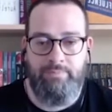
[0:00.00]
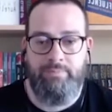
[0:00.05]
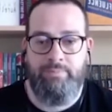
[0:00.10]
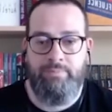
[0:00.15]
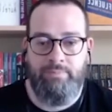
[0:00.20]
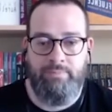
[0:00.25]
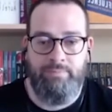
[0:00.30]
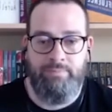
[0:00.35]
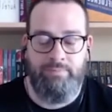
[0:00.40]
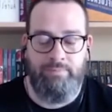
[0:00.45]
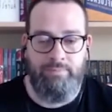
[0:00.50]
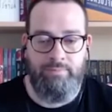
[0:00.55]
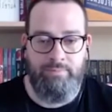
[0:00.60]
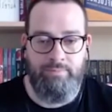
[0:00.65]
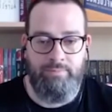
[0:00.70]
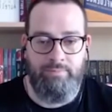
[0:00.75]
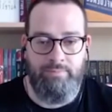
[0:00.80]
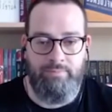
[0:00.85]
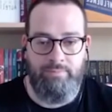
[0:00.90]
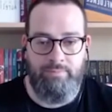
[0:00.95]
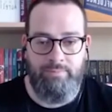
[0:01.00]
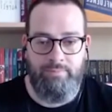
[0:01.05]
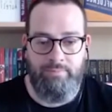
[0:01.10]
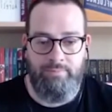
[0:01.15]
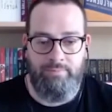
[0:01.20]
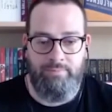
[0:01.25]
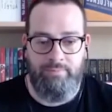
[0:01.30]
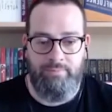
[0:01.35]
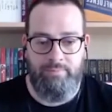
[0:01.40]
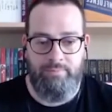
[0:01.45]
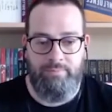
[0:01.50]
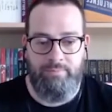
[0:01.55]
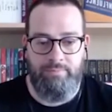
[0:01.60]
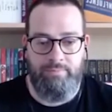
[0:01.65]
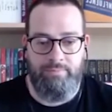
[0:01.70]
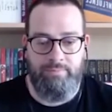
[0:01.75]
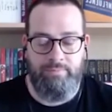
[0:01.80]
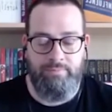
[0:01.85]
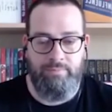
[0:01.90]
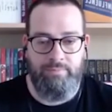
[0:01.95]

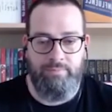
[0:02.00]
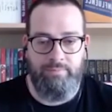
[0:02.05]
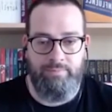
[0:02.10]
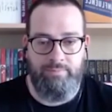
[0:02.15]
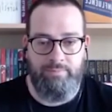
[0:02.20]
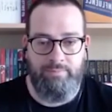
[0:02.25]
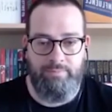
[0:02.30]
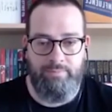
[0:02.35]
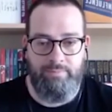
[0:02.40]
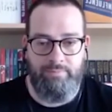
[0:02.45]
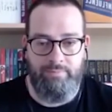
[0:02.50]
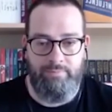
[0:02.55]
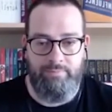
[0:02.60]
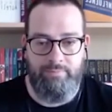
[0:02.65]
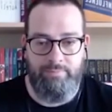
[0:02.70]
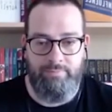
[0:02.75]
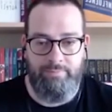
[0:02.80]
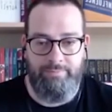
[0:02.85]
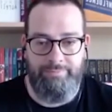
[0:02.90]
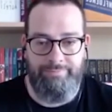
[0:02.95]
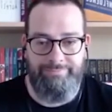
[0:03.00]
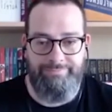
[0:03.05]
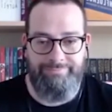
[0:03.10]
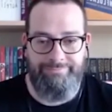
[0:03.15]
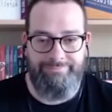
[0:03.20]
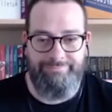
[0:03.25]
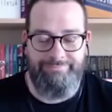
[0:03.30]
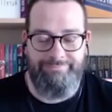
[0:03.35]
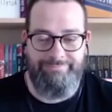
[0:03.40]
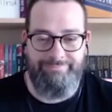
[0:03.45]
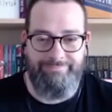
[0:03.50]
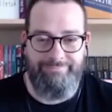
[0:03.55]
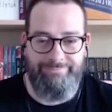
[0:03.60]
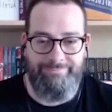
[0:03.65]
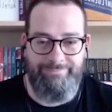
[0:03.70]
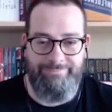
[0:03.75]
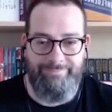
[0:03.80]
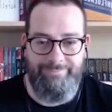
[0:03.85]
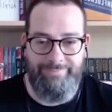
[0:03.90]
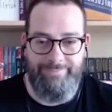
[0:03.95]

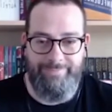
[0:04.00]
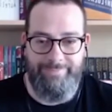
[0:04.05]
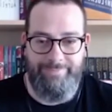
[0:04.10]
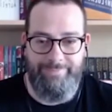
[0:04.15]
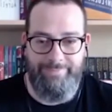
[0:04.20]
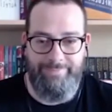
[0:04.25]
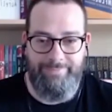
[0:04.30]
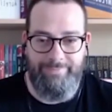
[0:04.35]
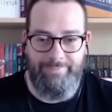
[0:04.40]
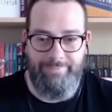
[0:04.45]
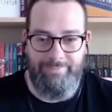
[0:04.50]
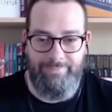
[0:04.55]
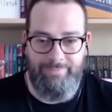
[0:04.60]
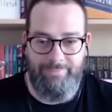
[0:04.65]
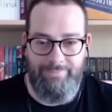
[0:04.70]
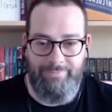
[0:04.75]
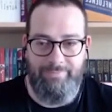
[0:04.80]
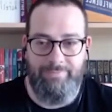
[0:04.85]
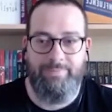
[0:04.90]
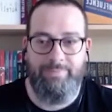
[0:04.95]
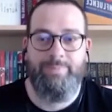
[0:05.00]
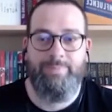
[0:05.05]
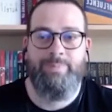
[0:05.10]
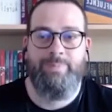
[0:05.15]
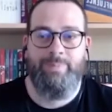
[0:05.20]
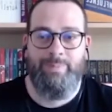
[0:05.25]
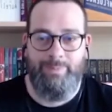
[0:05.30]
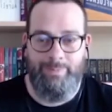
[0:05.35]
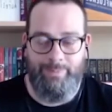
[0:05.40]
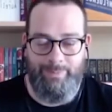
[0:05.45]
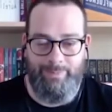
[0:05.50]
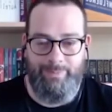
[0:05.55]
(not speaking)